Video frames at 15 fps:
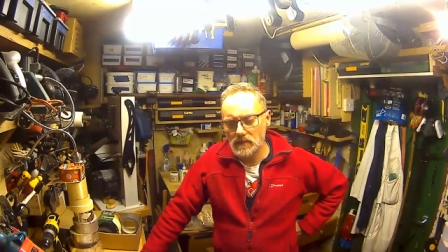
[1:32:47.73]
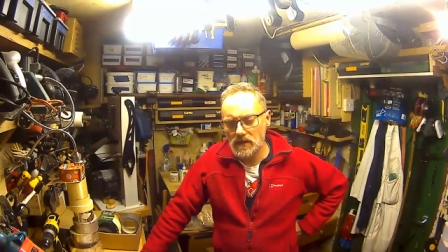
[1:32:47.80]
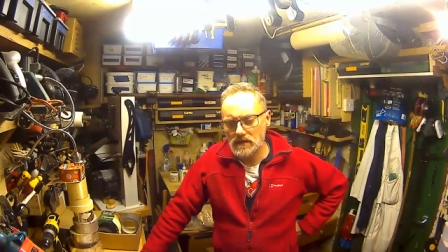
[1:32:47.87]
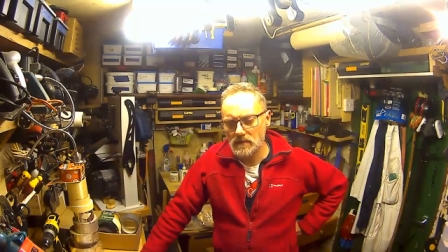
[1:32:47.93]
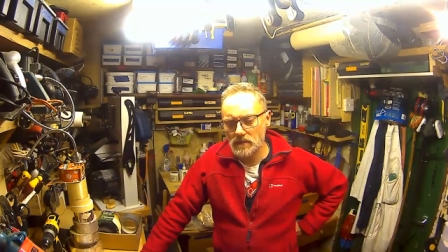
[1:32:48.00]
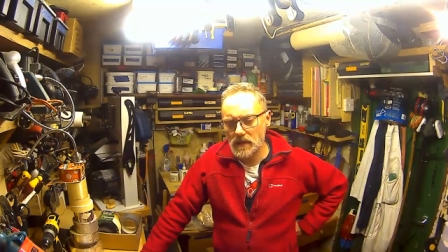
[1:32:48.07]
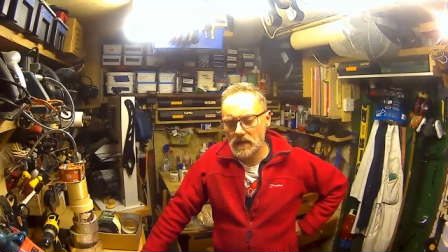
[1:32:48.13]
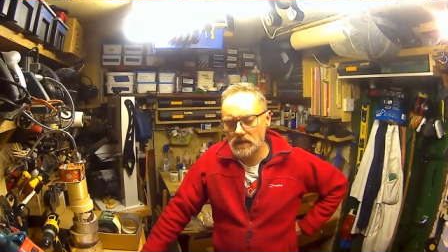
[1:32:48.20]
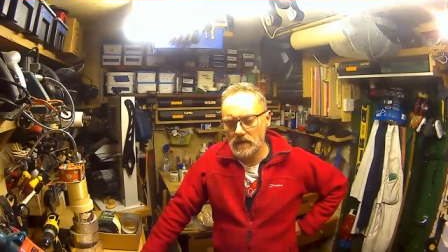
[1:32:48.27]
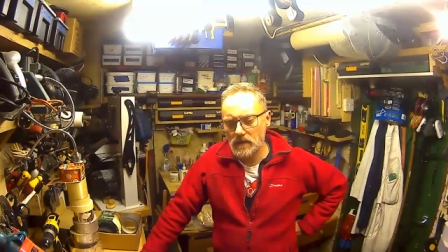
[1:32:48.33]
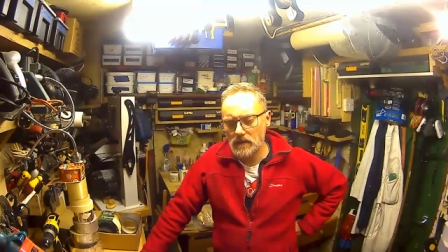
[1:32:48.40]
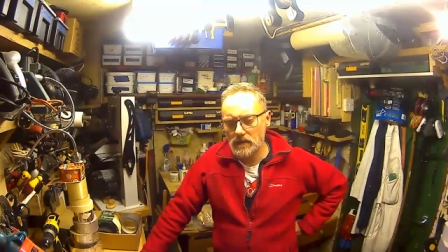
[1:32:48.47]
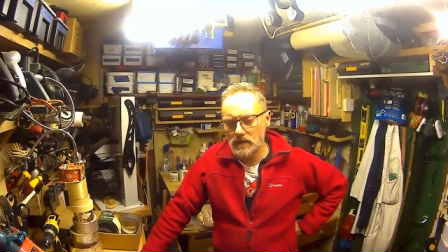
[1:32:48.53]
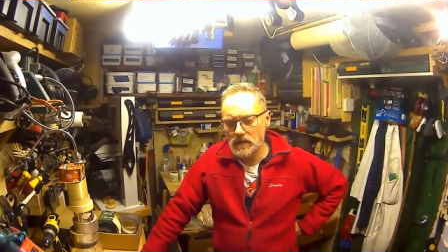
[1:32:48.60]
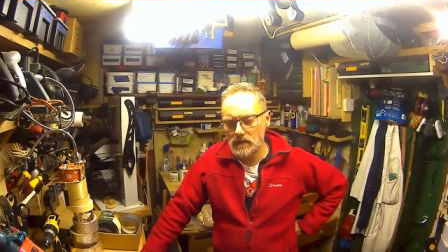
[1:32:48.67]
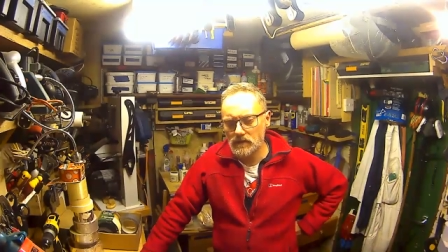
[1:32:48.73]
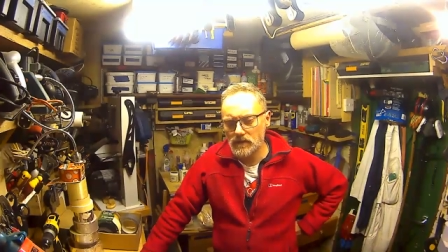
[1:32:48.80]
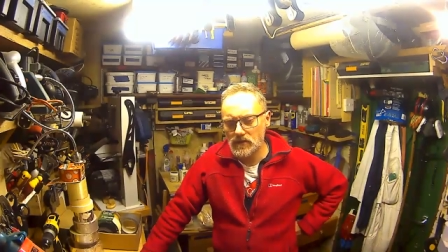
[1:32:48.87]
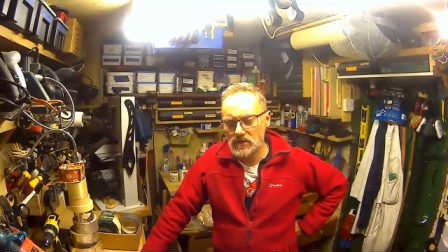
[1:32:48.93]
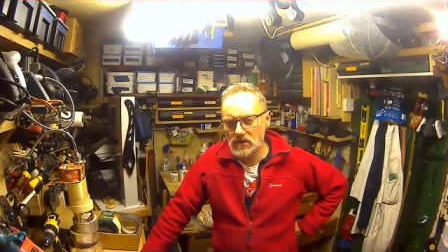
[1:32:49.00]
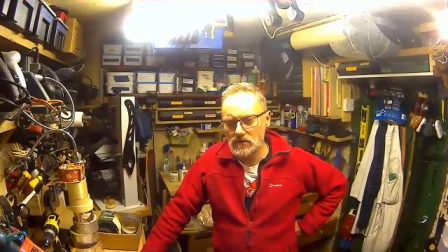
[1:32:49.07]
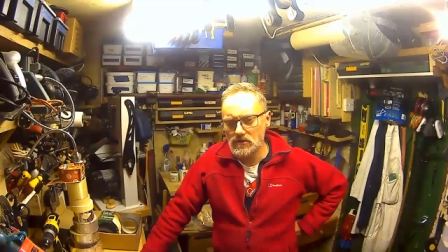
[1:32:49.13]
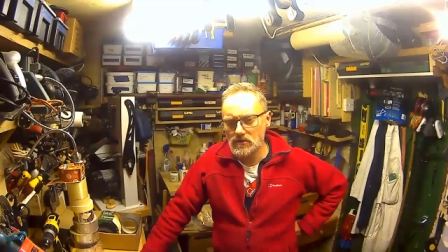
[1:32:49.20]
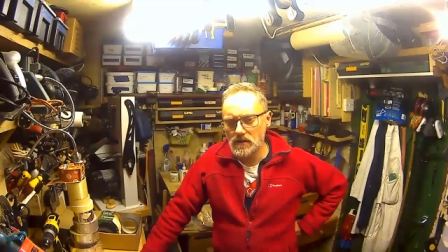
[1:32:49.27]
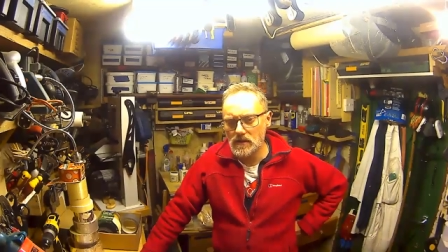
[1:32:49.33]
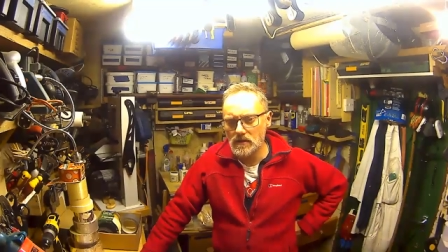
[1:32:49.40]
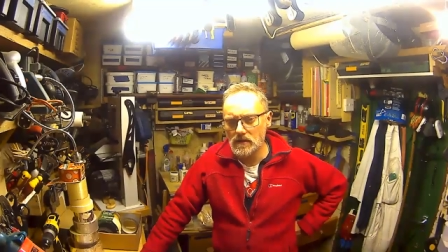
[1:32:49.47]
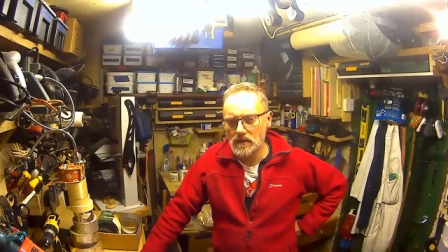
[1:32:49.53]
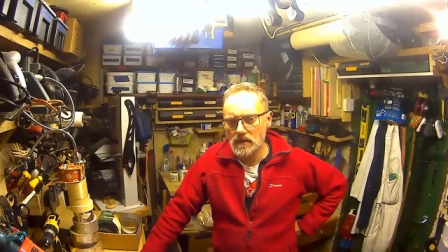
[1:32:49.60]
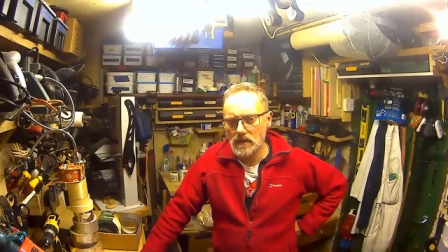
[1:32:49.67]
money to be made of it for tutoring.